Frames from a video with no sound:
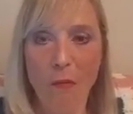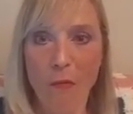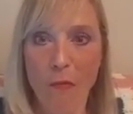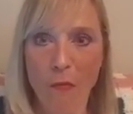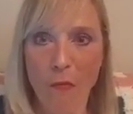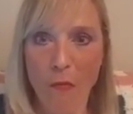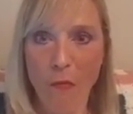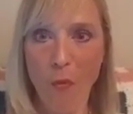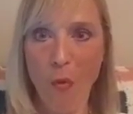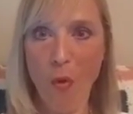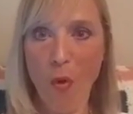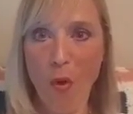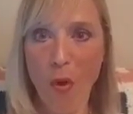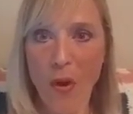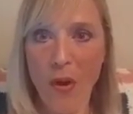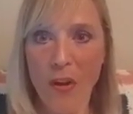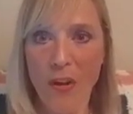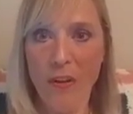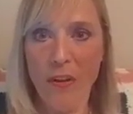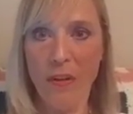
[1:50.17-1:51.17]

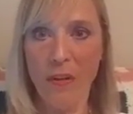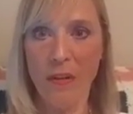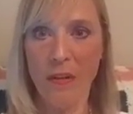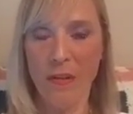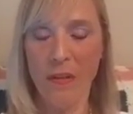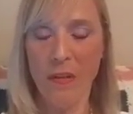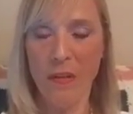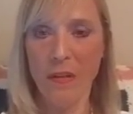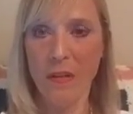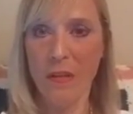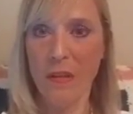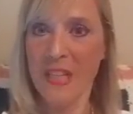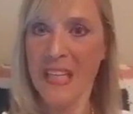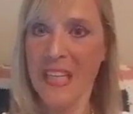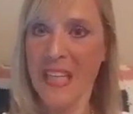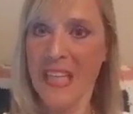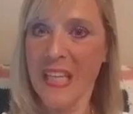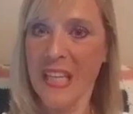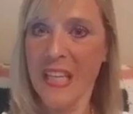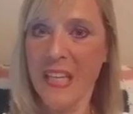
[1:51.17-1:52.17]
For
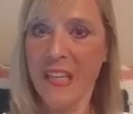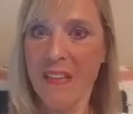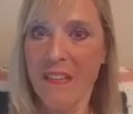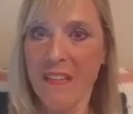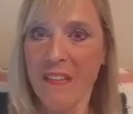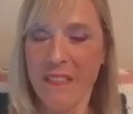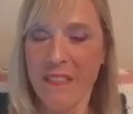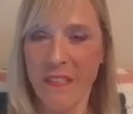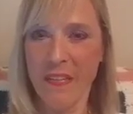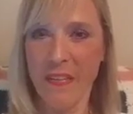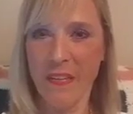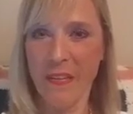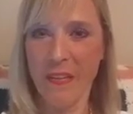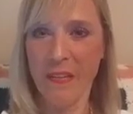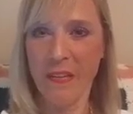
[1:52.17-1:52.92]
give.